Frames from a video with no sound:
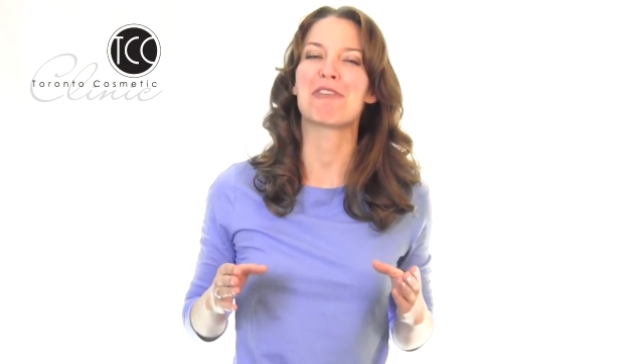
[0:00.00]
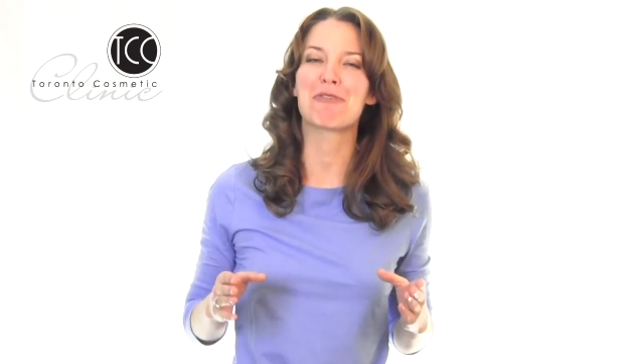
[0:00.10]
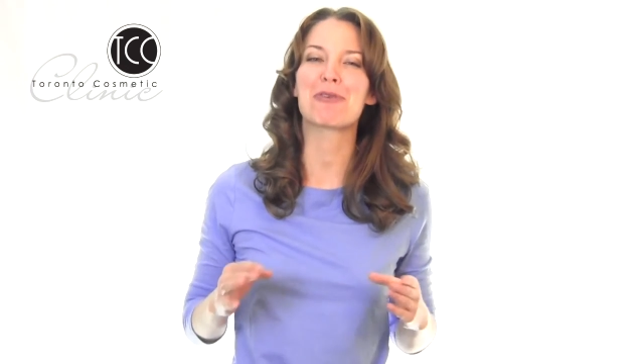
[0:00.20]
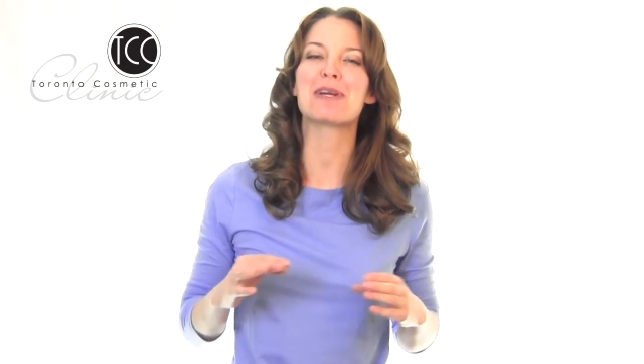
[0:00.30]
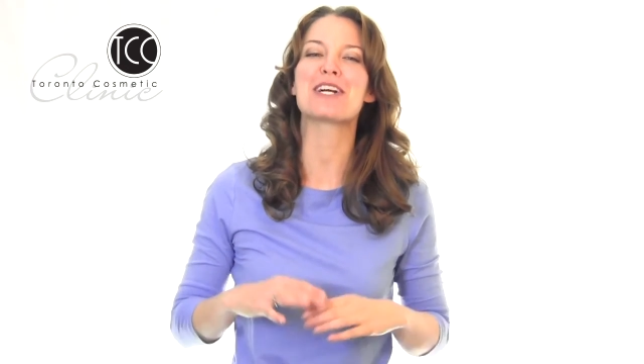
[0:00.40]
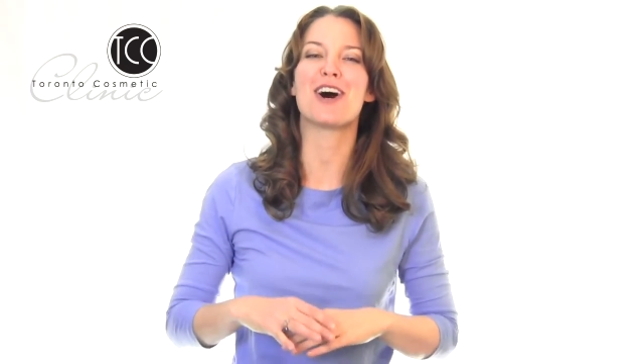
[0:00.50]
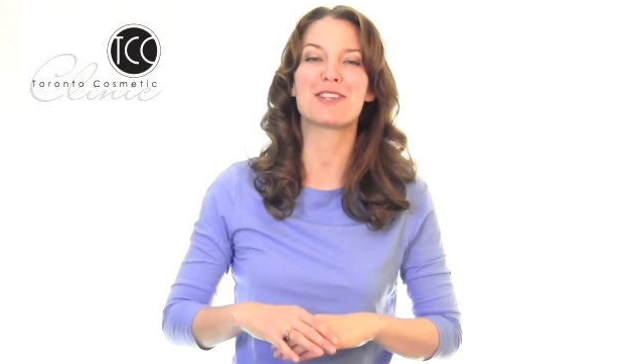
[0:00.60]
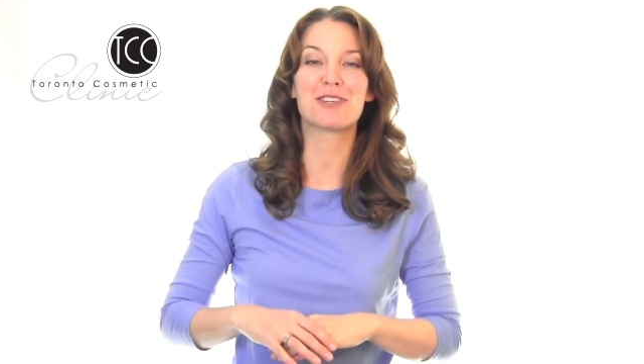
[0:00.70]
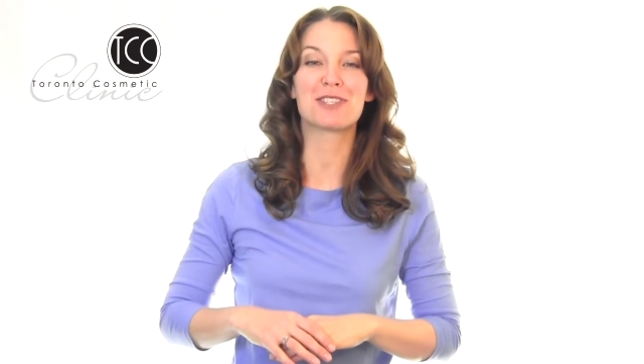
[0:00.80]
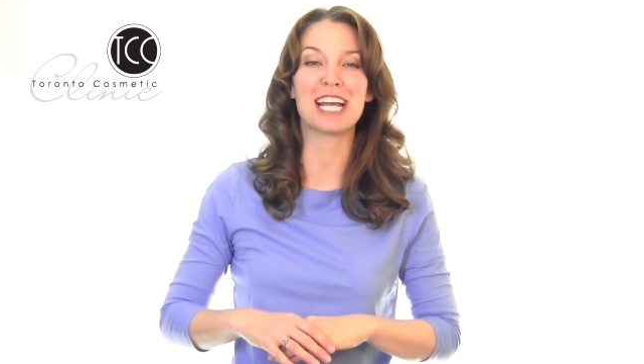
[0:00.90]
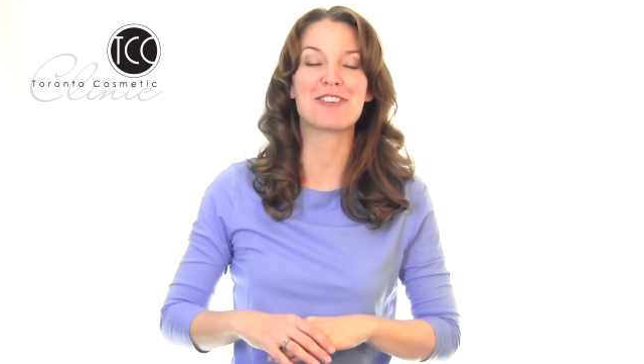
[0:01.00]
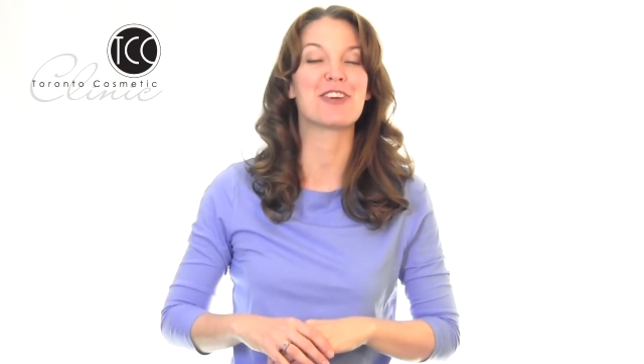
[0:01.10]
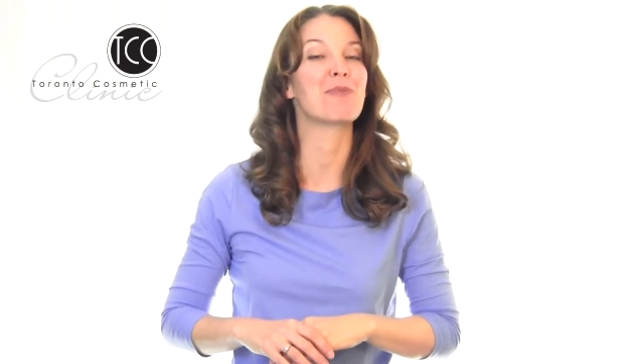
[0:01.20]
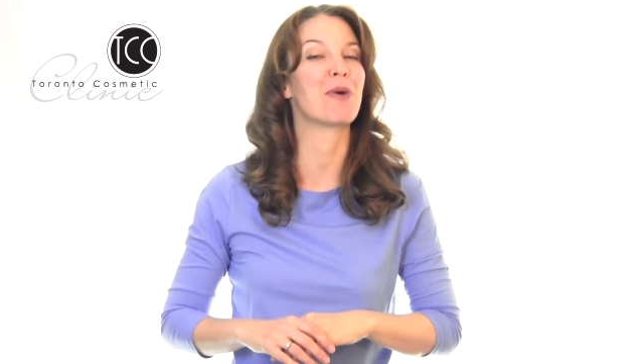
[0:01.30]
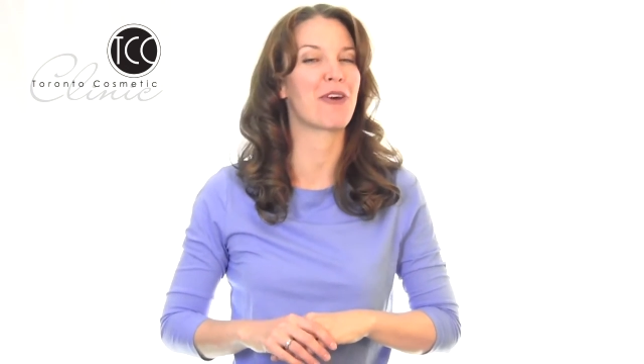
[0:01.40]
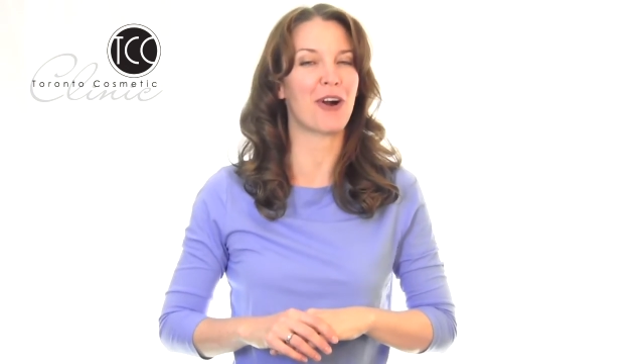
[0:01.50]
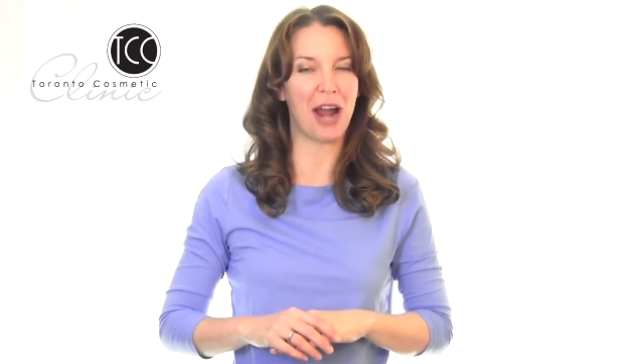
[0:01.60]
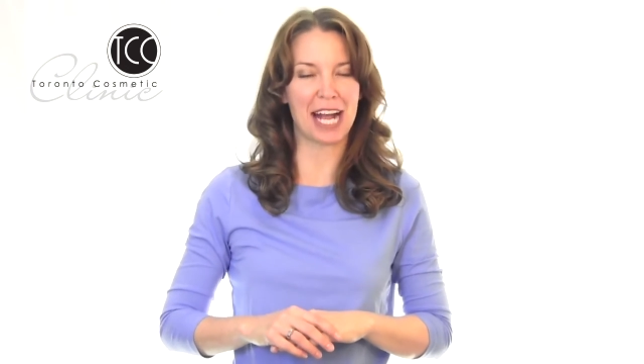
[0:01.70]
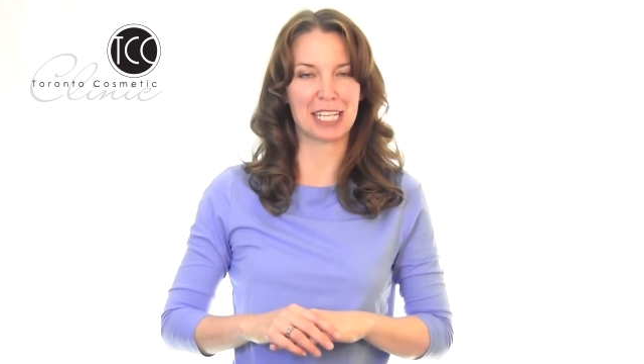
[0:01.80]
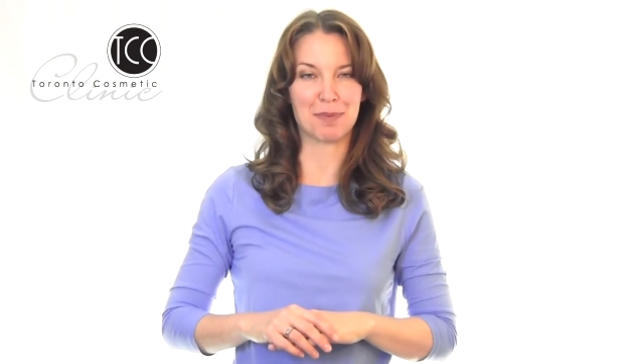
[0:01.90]
a free consultation with our
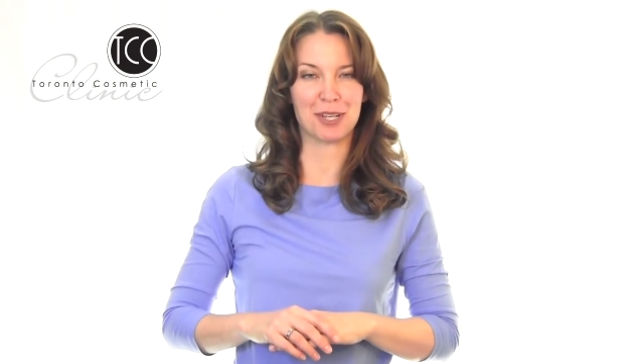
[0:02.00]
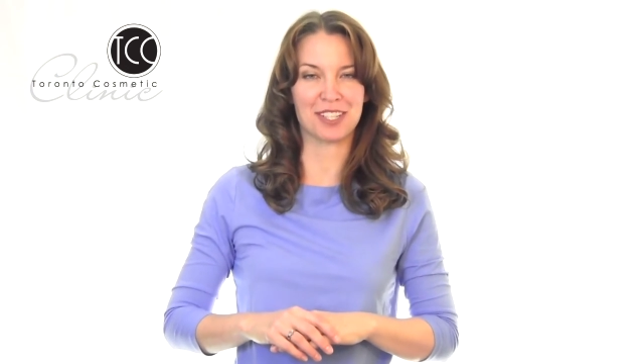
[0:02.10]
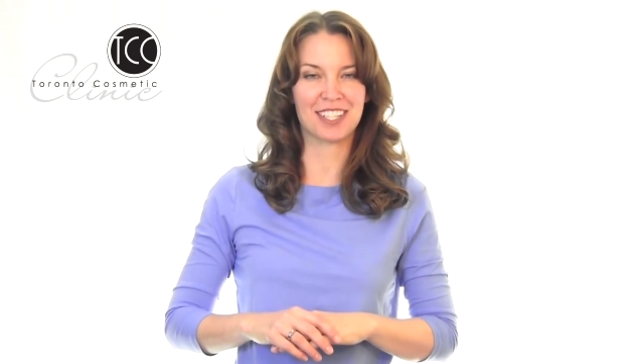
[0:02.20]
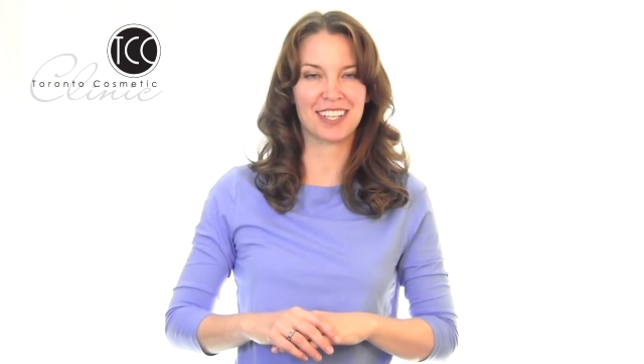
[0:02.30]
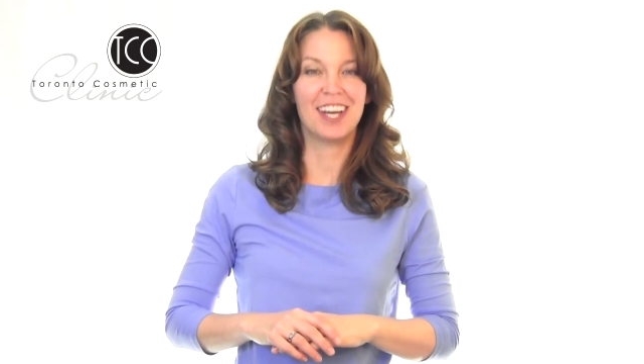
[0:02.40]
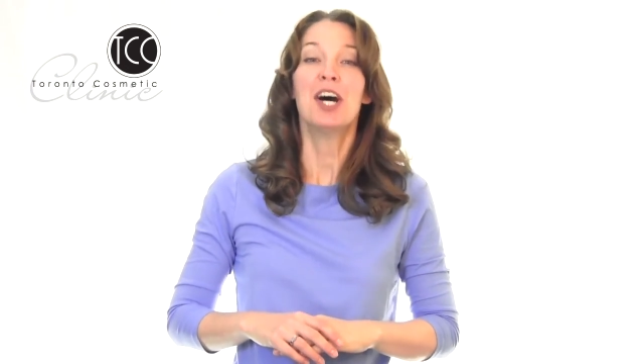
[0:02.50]
experts.